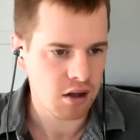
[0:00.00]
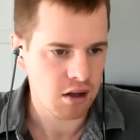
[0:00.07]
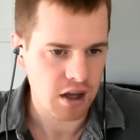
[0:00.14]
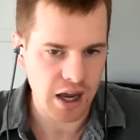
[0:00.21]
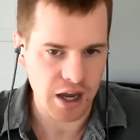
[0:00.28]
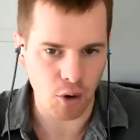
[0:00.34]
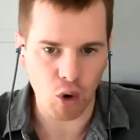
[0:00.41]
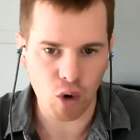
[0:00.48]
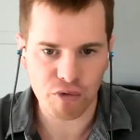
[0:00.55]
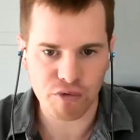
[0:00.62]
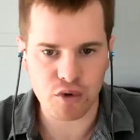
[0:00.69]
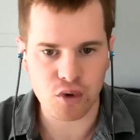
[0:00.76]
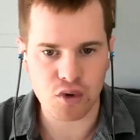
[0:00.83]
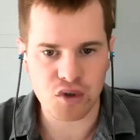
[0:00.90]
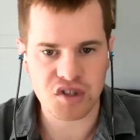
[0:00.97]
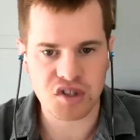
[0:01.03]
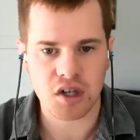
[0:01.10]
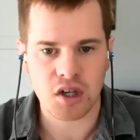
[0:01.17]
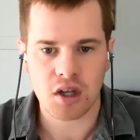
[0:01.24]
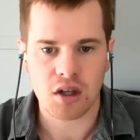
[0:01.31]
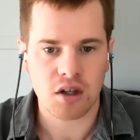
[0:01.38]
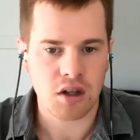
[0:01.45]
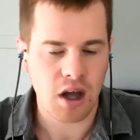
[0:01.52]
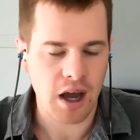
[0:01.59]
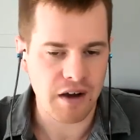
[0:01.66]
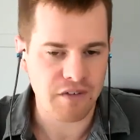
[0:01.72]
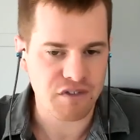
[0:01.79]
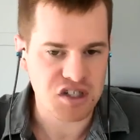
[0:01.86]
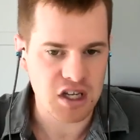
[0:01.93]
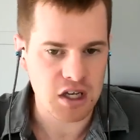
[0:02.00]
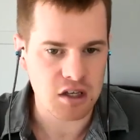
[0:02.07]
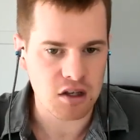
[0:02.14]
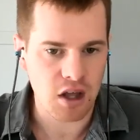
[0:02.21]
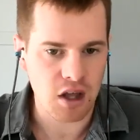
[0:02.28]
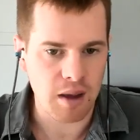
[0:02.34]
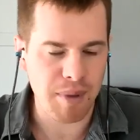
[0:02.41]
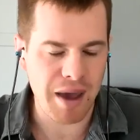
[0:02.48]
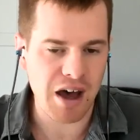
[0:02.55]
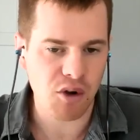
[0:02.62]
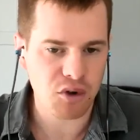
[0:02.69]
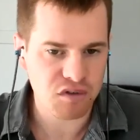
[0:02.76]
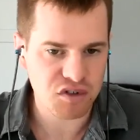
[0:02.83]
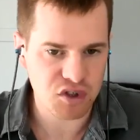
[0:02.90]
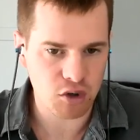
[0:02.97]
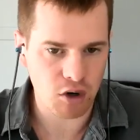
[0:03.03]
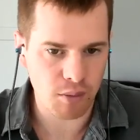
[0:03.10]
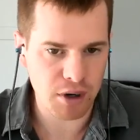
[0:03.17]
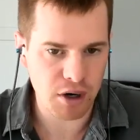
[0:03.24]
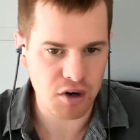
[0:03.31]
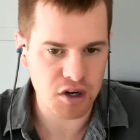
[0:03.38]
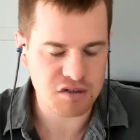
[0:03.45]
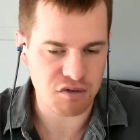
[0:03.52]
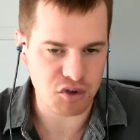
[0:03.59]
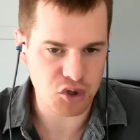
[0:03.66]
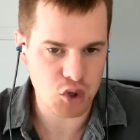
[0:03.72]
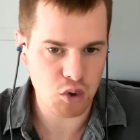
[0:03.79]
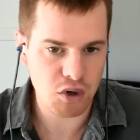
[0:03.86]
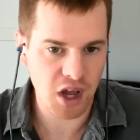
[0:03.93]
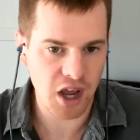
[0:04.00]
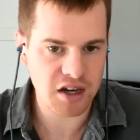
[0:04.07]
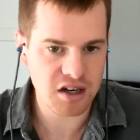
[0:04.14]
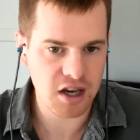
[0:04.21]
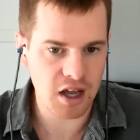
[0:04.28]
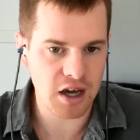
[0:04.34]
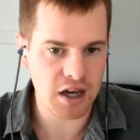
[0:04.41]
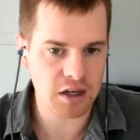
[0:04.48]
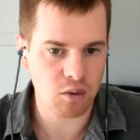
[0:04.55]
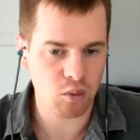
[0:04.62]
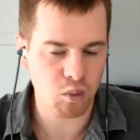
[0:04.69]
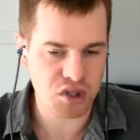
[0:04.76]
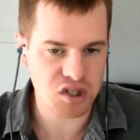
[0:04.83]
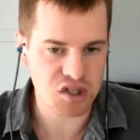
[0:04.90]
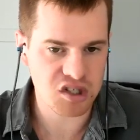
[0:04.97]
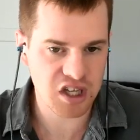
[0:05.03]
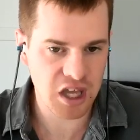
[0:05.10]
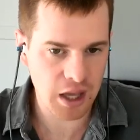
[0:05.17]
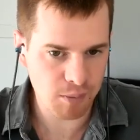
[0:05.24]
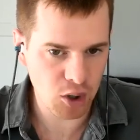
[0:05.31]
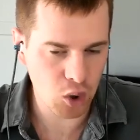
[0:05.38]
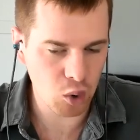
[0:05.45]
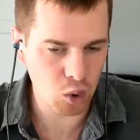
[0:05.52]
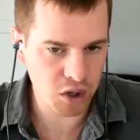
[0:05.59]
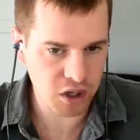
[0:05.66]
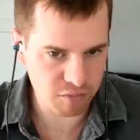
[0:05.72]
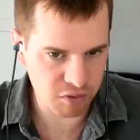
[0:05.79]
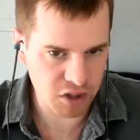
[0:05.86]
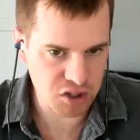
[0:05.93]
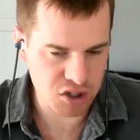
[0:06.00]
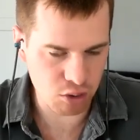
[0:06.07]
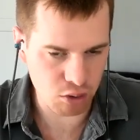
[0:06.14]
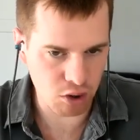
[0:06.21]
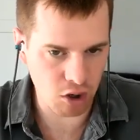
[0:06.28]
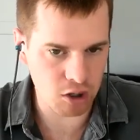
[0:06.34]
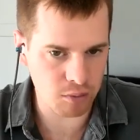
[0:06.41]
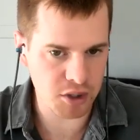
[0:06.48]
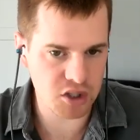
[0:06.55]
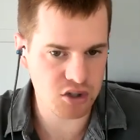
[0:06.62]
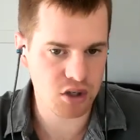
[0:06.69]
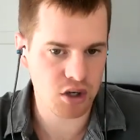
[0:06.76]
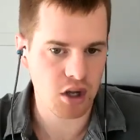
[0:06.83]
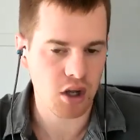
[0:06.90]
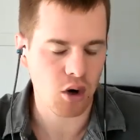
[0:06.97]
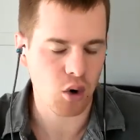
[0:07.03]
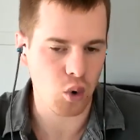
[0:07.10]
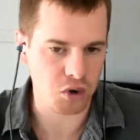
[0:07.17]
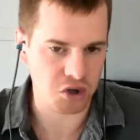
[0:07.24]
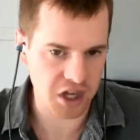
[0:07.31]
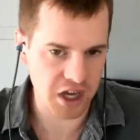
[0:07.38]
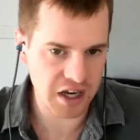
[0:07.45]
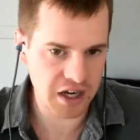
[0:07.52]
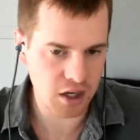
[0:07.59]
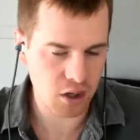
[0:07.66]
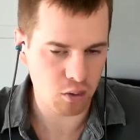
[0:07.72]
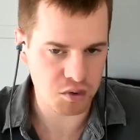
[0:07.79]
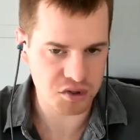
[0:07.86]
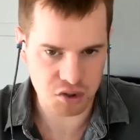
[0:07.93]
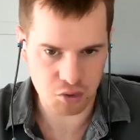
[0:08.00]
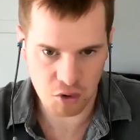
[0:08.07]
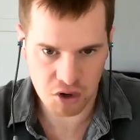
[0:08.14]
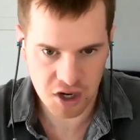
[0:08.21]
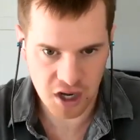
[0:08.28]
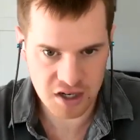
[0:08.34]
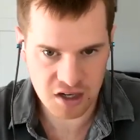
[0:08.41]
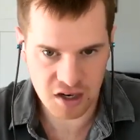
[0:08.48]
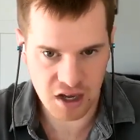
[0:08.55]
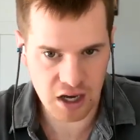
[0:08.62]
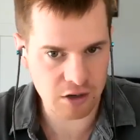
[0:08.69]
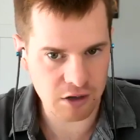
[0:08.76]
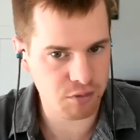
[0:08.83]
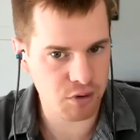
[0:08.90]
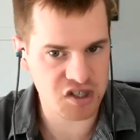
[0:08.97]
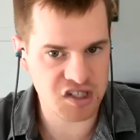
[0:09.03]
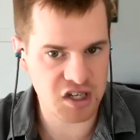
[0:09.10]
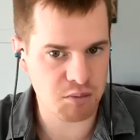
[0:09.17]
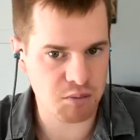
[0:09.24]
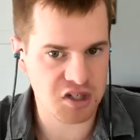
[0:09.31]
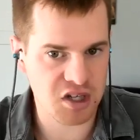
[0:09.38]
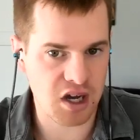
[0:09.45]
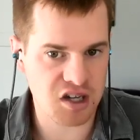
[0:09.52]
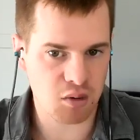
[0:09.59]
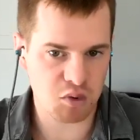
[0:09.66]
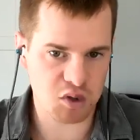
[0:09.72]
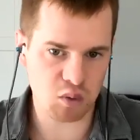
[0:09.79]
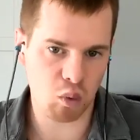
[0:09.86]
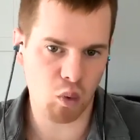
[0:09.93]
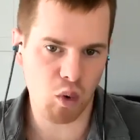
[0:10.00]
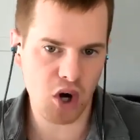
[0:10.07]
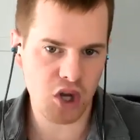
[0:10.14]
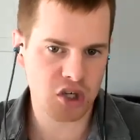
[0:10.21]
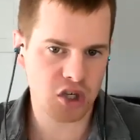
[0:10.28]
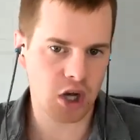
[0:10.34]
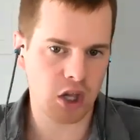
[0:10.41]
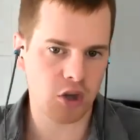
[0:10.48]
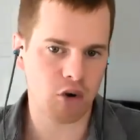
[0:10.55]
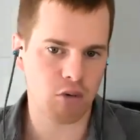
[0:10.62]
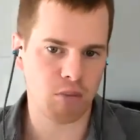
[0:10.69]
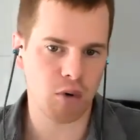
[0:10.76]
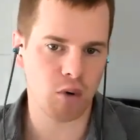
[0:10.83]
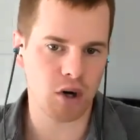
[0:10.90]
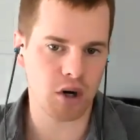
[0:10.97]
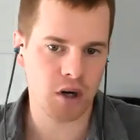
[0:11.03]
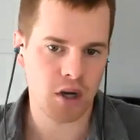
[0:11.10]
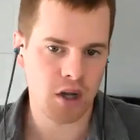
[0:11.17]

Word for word: At Whole Foods, I've seen a pound of strawberries for two ninety-nine, which is chemical, conventional garbage. Organic was three ninety-nine for the same size. It was one dollar more.